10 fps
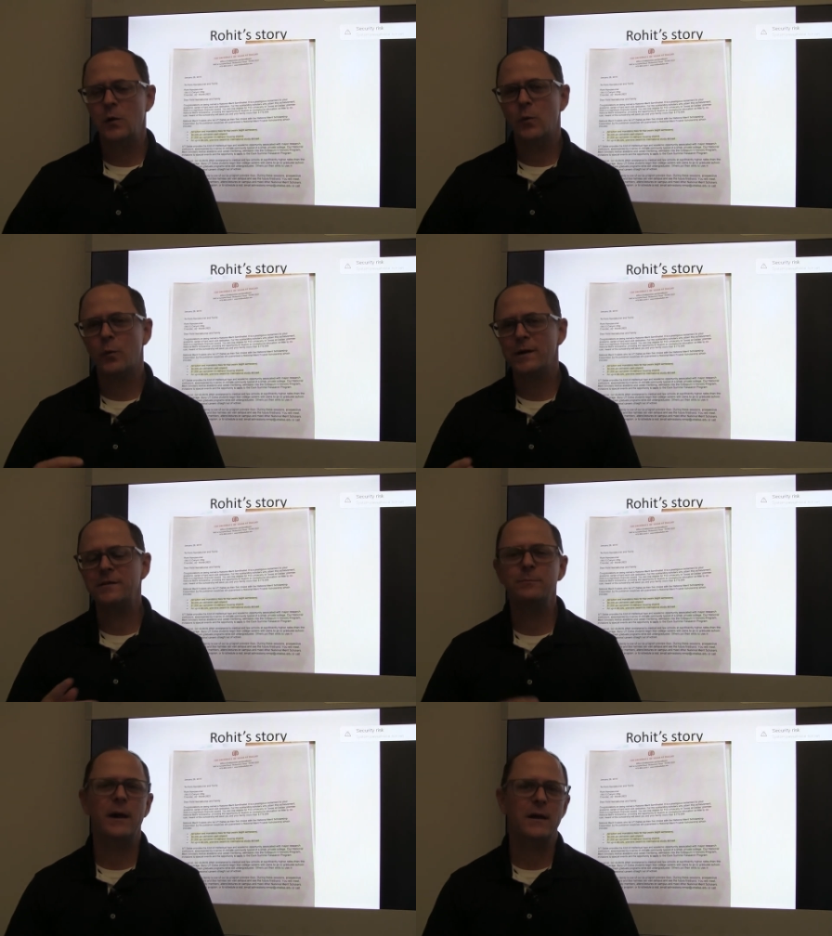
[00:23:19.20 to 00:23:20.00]

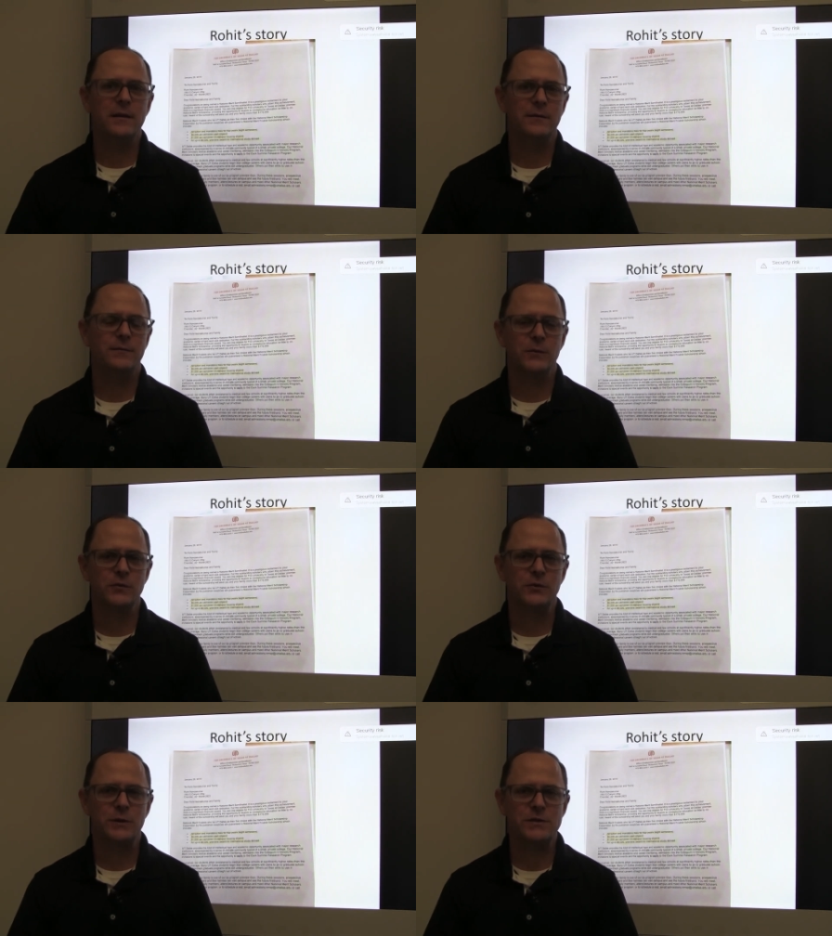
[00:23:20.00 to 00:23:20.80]
What's better than
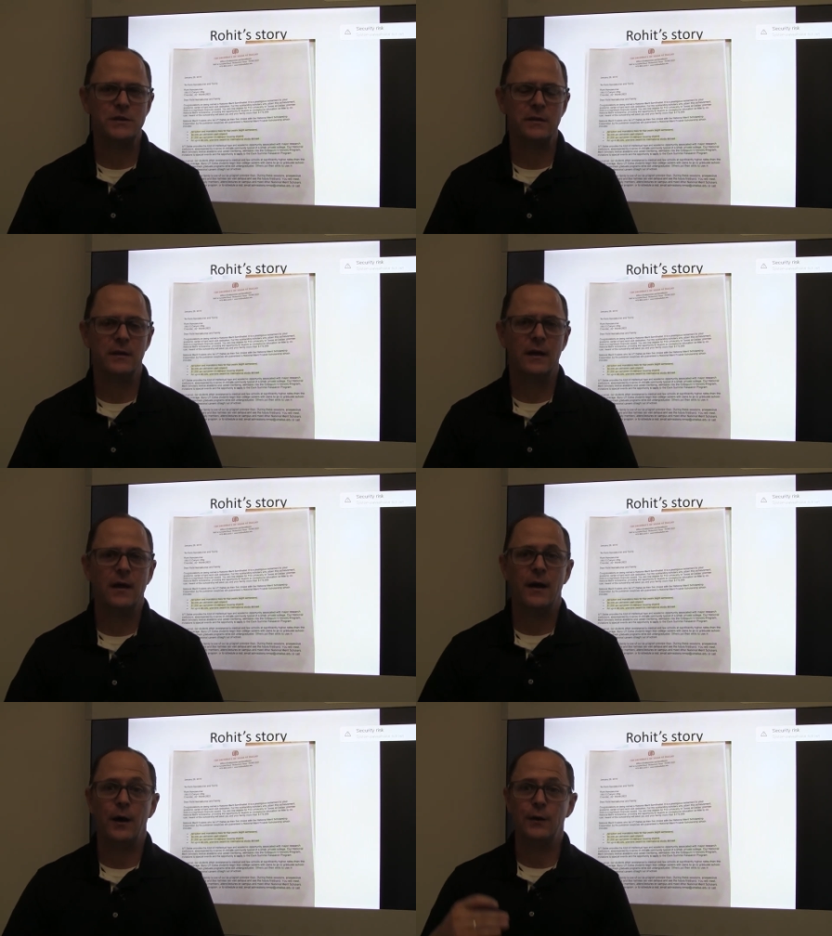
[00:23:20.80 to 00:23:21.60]
full tuition?
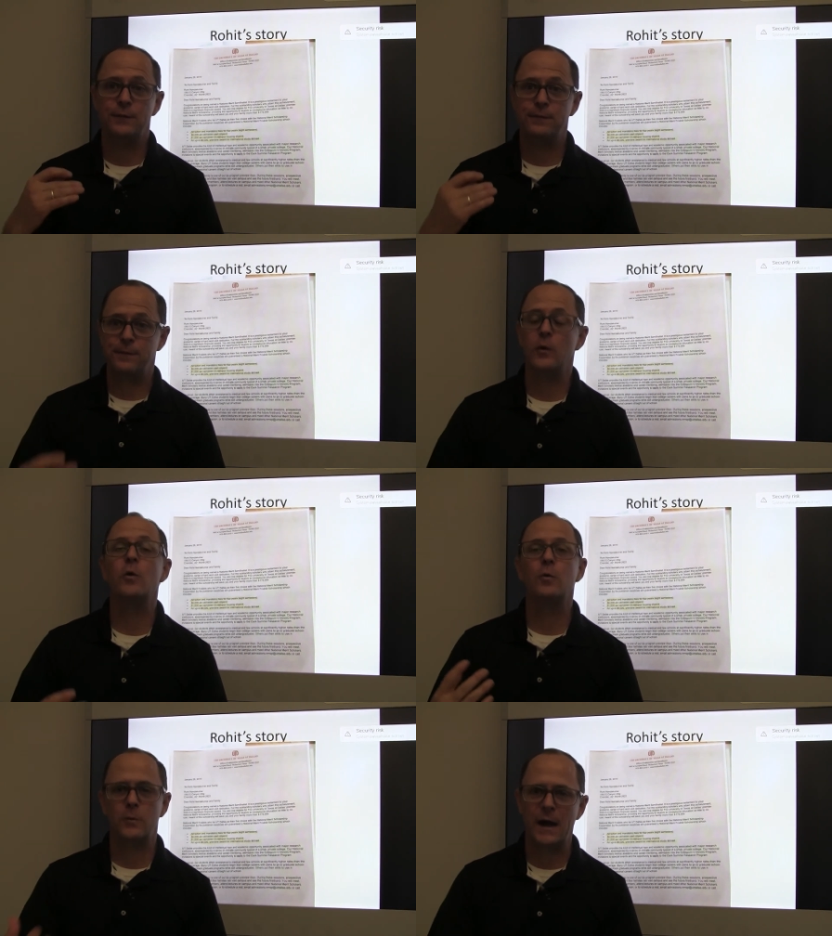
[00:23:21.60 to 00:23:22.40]
A
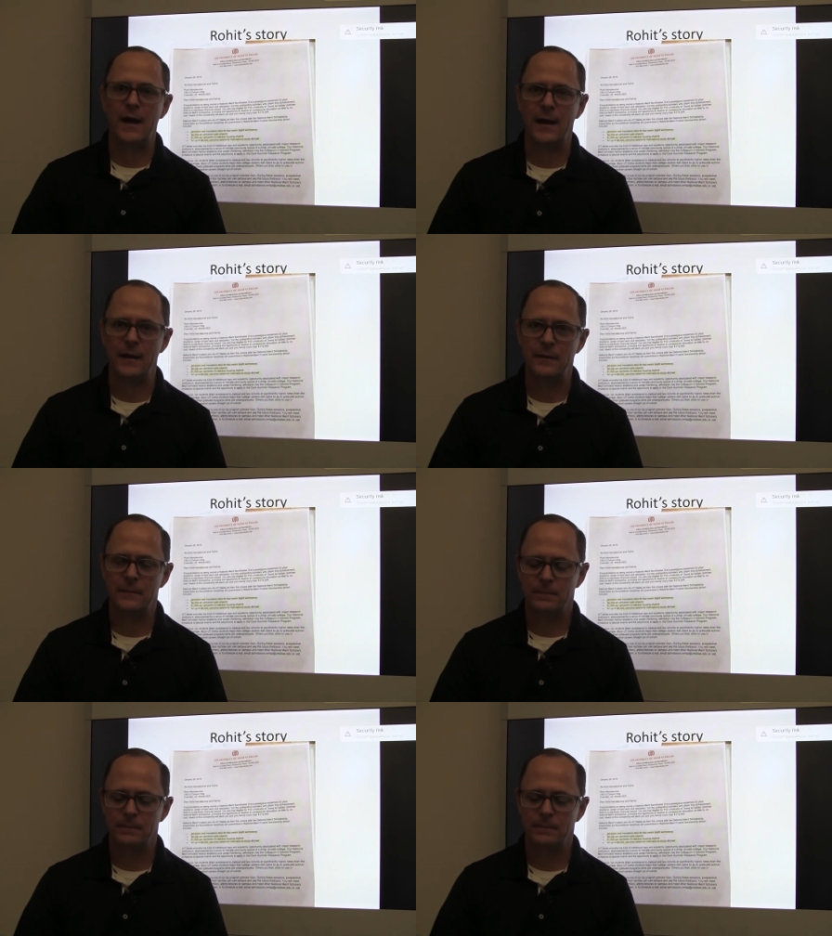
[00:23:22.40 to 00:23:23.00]
full ride.